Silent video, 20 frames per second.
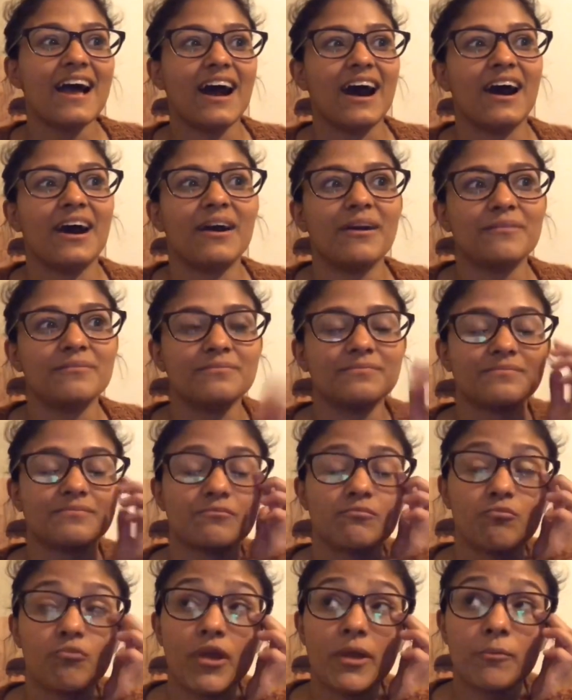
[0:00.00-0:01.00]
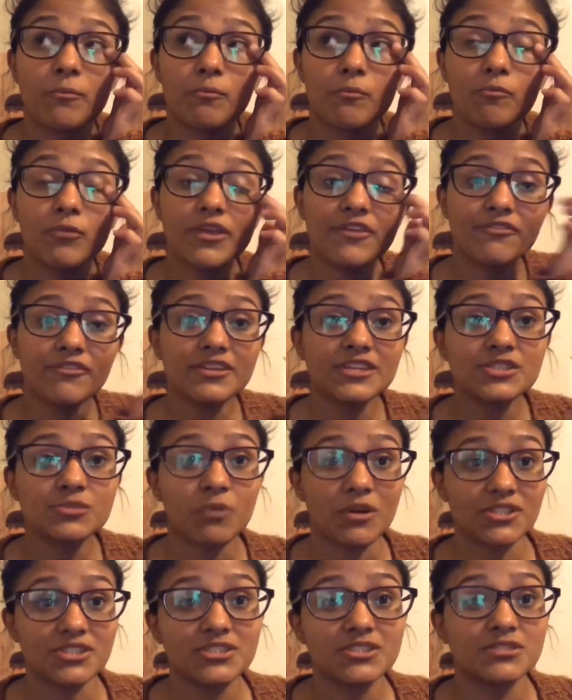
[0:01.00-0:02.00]
um, when we finished
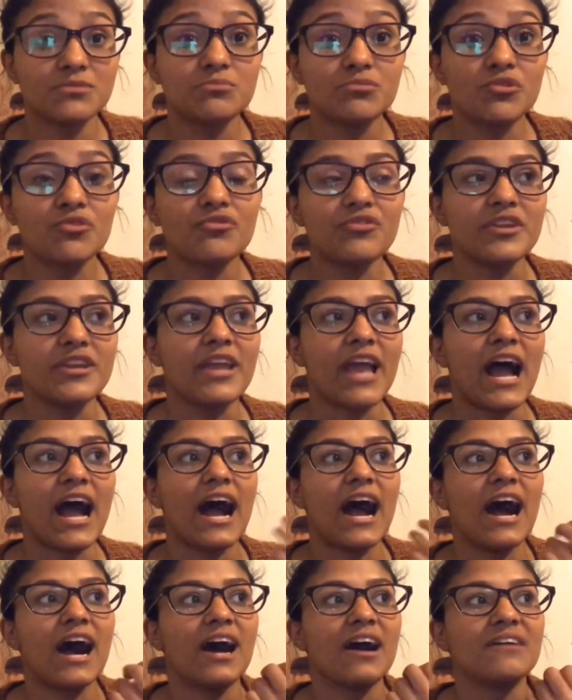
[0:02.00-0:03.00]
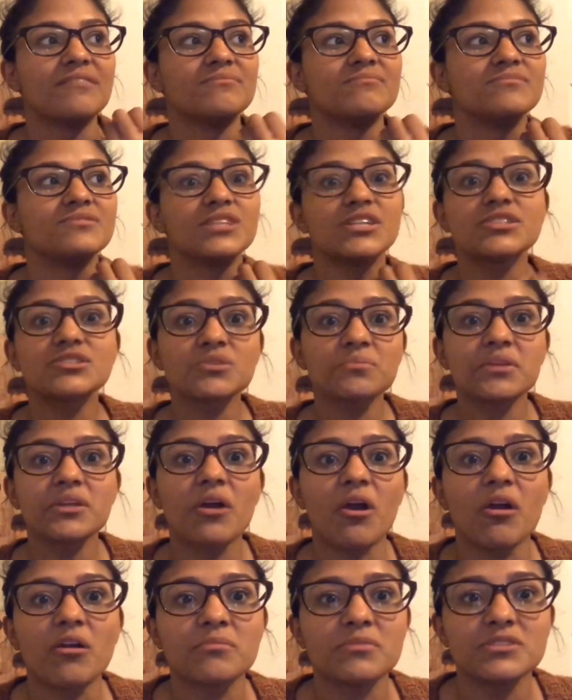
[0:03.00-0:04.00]
watching the movie, um, there's so many
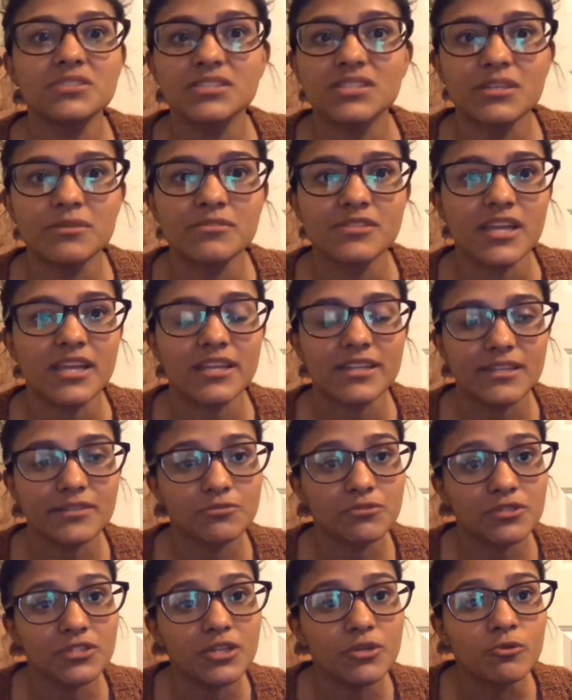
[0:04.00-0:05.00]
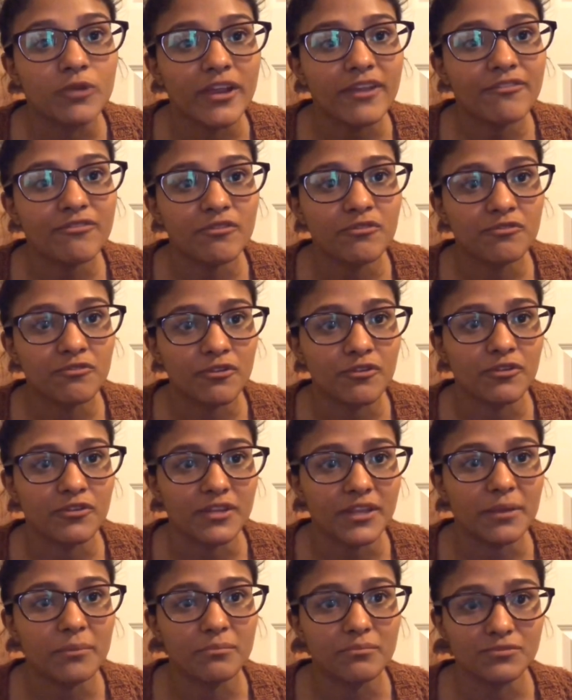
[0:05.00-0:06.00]
armies that keep saying they're really grateful for
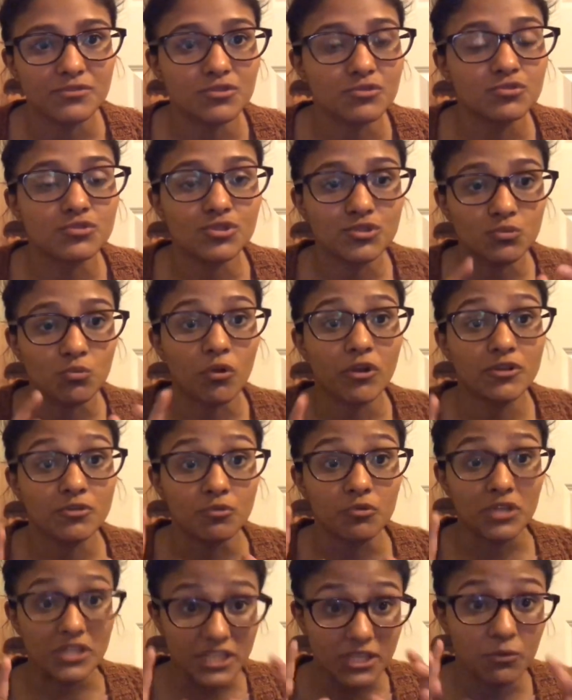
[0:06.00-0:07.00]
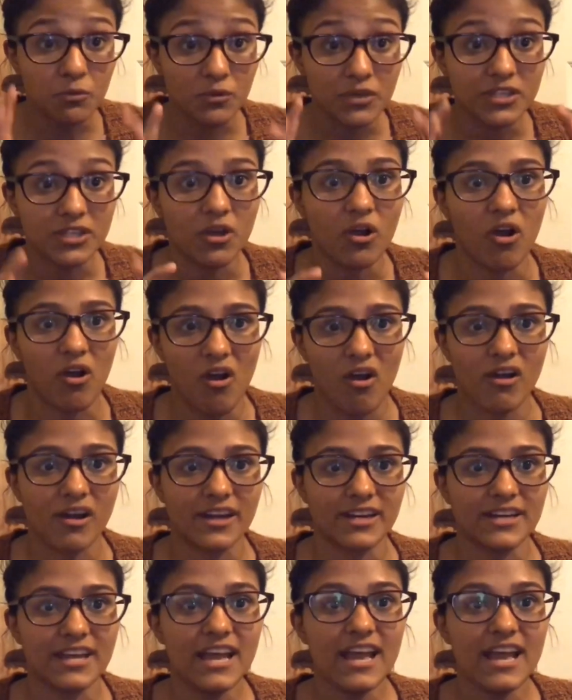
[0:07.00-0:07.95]
them to just work really, really hard.